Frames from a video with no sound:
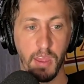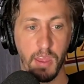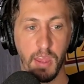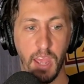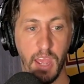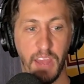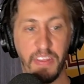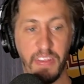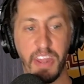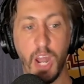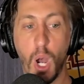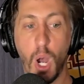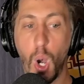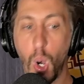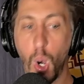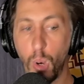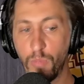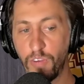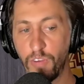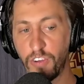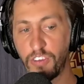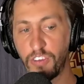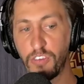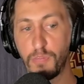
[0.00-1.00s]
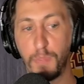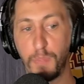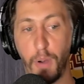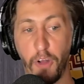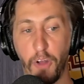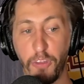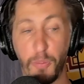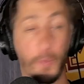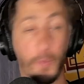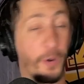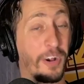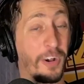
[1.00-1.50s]
And then home versus
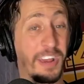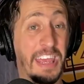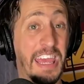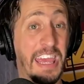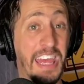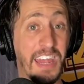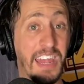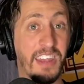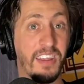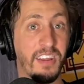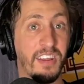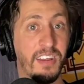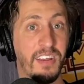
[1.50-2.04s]
Baltimore again.